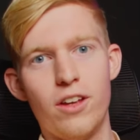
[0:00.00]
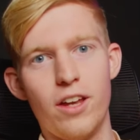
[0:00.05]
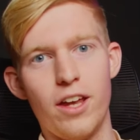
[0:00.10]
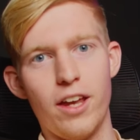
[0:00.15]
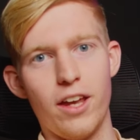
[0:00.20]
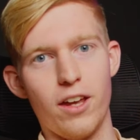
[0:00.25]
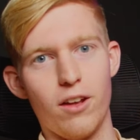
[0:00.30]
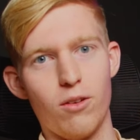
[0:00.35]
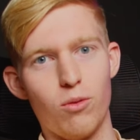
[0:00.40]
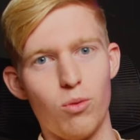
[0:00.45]

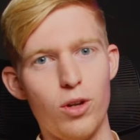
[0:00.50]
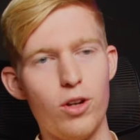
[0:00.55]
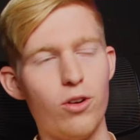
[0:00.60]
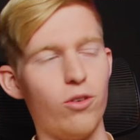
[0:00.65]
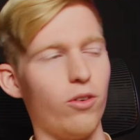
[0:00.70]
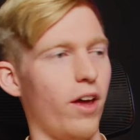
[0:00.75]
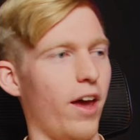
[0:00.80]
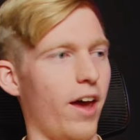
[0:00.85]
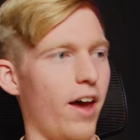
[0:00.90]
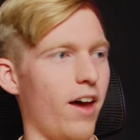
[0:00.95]
and we
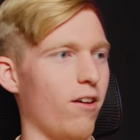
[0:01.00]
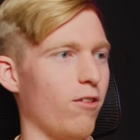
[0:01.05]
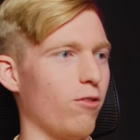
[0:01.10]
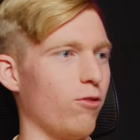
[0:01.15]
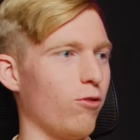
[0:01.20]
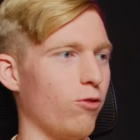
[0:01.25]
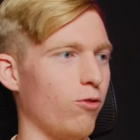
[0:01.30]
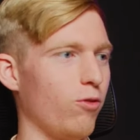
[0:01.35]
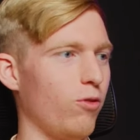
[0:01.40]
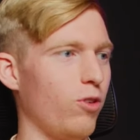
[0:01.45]
don't
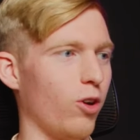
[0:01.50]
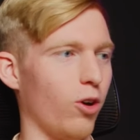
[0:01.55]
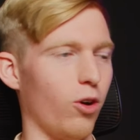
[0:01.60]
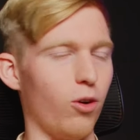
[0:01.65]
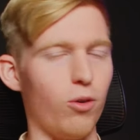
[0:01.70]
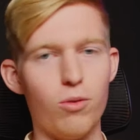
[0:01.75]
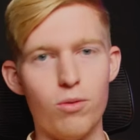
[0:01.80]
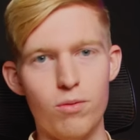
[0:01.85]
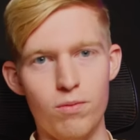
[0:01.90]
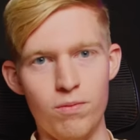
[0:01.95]
have,
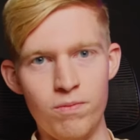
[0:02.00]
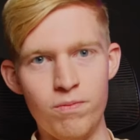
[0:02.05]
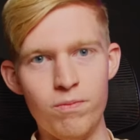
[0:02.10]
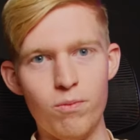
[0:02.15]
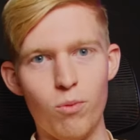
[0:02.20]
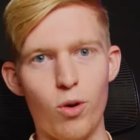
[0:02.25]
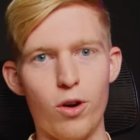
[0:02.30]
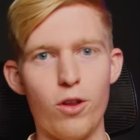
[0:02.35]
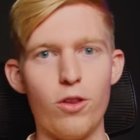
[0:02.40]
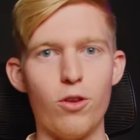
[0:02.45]
one of